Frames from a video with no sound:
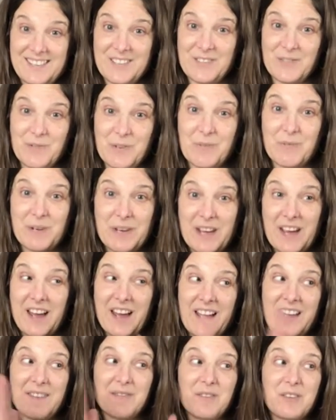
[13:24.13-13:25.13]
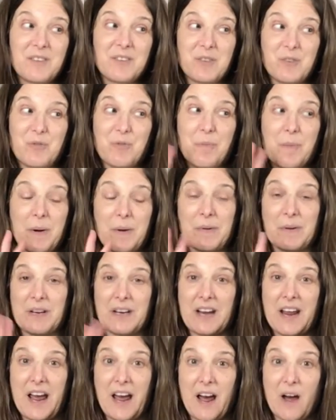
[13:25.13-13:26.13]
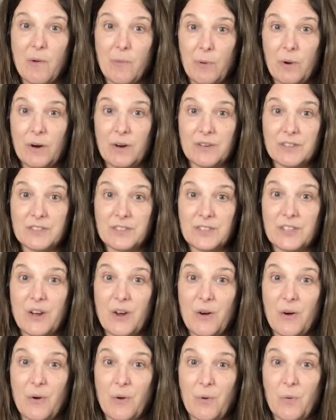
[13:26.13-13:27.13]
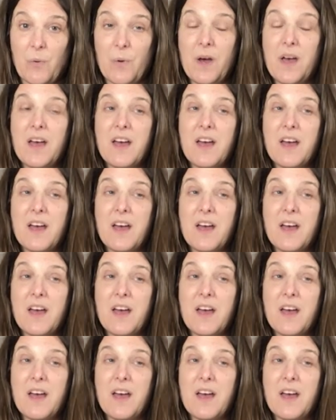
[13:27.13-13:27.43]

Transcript: when we got to about an hour. So